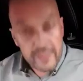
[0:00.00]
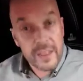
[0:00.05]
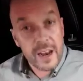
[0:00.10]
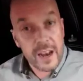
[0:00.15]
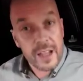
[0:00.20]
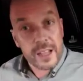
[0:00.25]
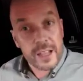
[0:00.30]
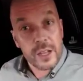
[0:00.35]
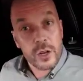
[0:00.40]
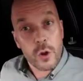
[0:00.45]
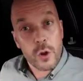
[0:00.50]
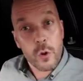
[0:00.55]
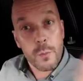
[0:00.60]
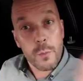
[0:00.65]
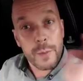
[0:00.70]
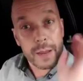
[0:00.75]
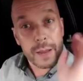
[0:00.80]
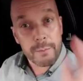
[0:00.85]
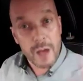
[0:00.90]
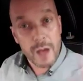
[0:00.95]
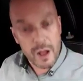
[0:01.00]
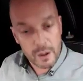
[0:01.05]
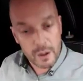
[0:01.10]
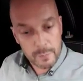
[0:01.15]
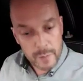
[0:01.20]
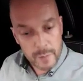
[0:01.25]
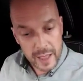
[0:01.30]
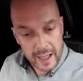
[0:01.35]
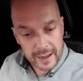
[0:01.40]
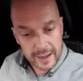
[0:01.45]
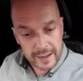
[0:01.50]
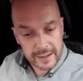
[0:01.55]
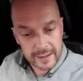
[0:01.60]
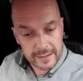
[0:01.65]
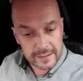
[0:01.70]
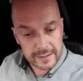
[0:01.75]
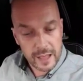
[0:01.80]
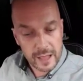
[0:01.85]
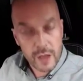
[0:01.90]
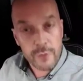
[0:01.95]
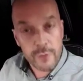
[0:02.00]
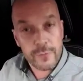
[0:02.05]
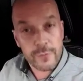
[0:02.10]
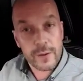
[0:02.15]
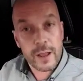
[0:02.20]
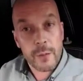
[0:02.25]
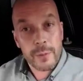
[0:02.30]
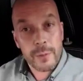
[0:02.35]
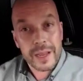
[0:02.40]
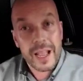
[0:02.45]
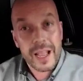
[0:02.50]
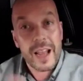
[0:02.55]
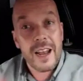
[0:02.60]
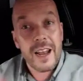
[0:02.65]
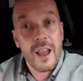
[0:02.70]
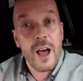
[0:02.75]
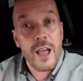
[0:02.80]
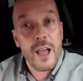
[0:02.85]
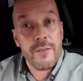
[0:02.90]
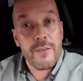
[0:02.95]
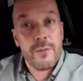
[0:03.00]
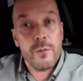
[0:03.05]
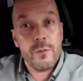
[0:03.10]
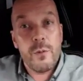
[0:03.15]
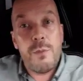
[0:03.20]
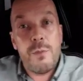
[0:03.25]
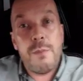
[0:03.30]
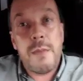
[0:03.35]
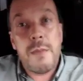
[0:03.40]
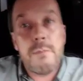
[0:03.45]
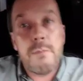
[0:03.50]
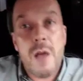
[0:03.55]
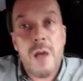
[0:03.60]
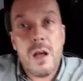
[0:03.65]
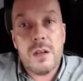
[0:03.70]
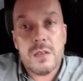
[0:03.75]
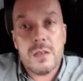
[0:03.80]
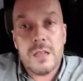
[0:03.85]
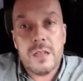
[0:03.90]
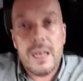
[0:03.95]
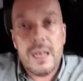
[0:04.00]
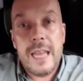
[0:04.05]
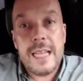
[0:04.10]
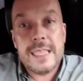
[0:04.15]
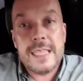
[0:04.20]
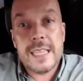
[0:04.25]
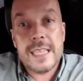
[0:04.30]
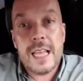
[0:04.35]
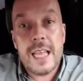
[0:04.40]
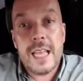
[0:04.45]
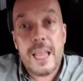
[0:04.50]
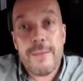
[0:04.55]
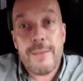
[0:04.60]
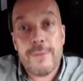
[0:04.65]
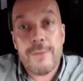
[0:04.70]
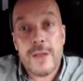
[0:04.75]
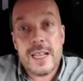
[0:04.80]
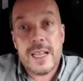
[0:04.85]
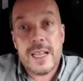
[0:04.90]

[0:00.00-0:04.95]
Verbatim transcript: then I can call Big Mark back. Hopefully I'll be going live with Big Mark later if I